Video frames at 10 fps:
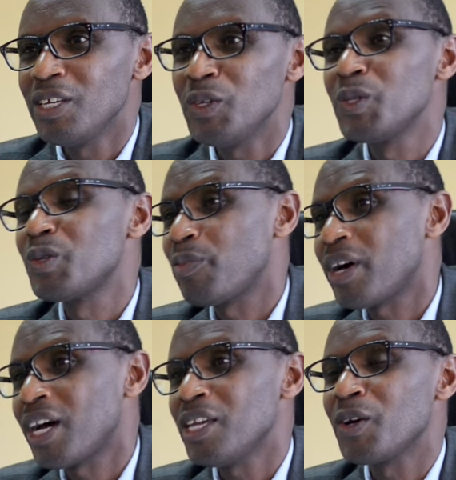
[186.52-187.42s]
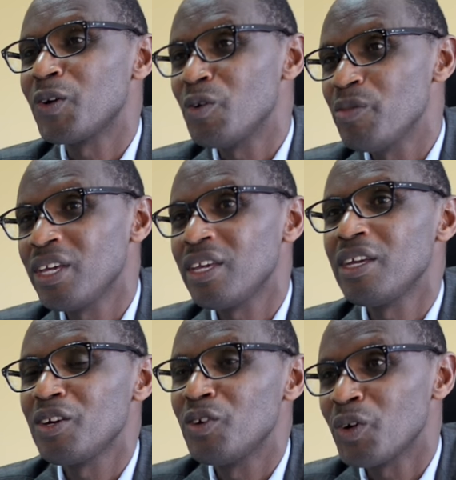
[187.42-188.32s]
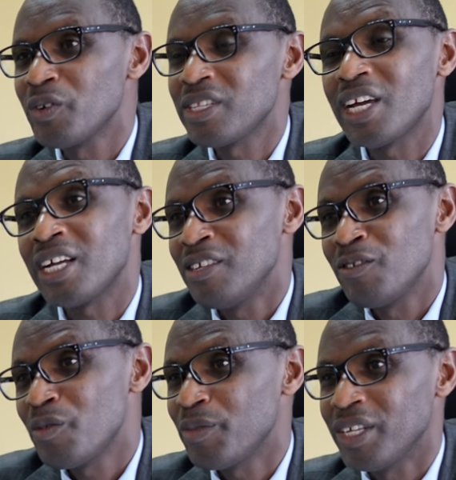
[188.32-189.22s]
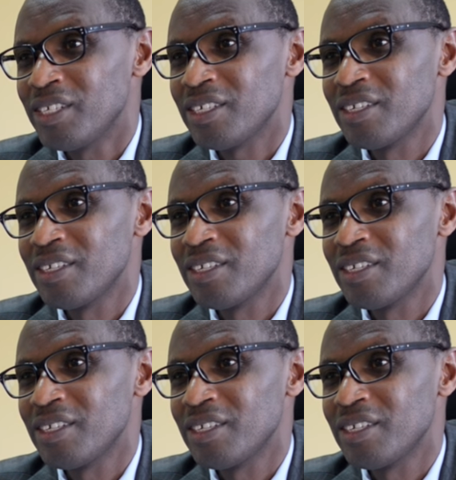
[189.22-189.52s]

you spur economic growth and development.